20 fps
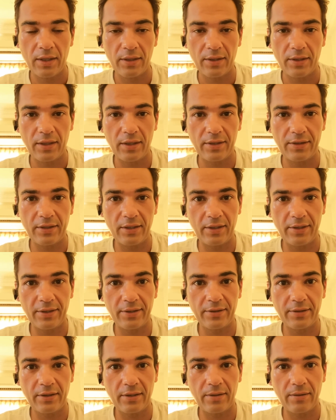The
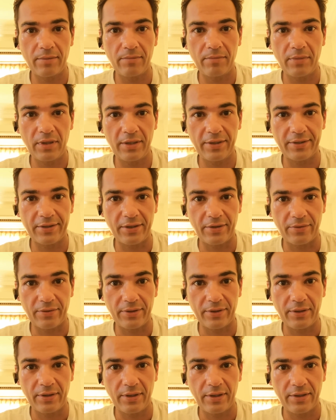Italian
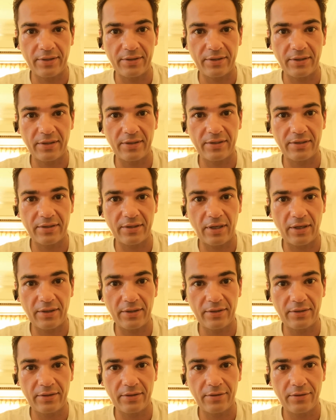military has started
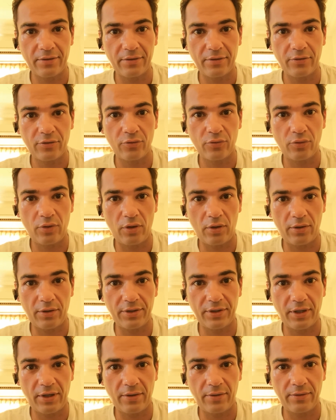to lock
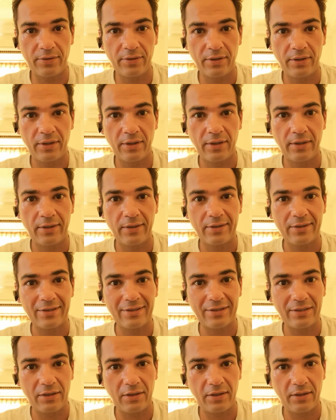down
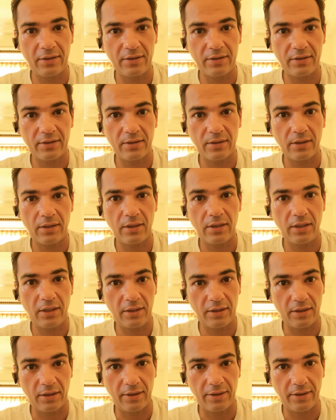cities in
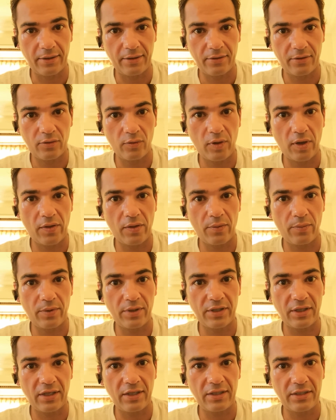Italy together with
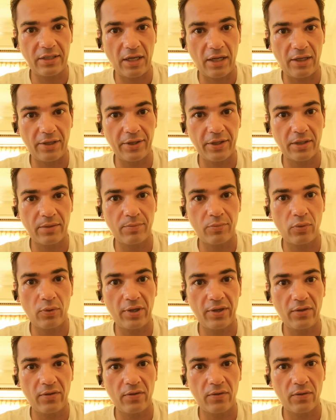the Italian
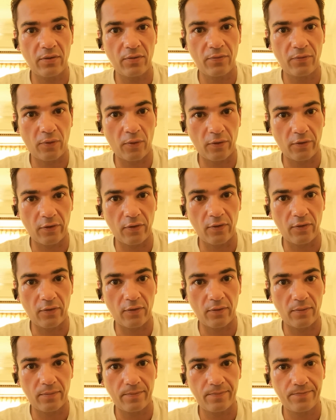police forces.
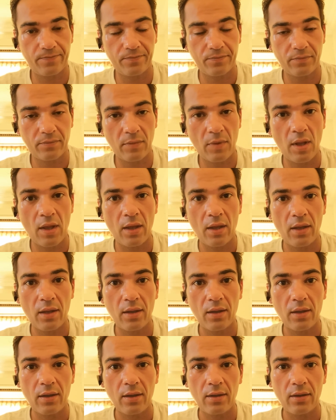
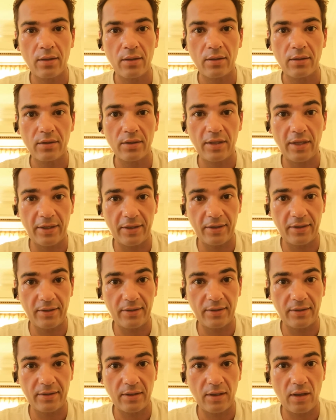That
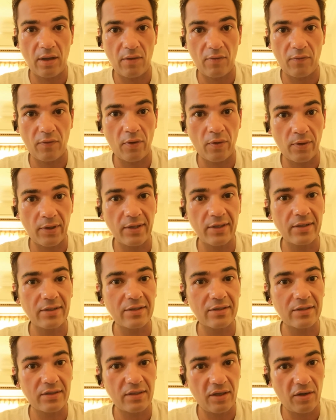is a very
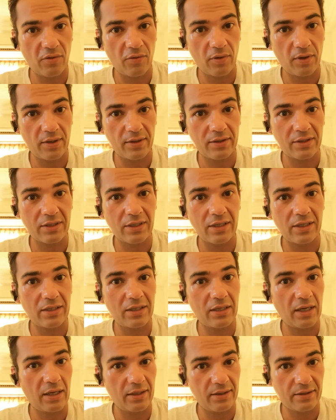serious
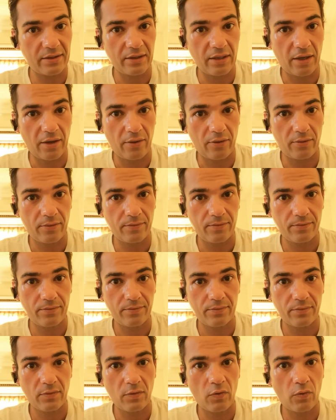case now.
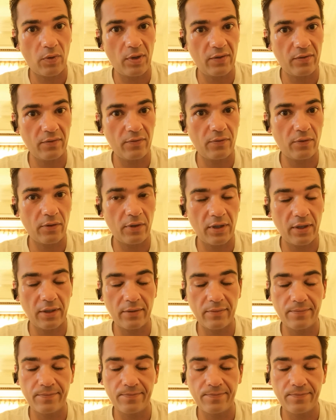The reason for that,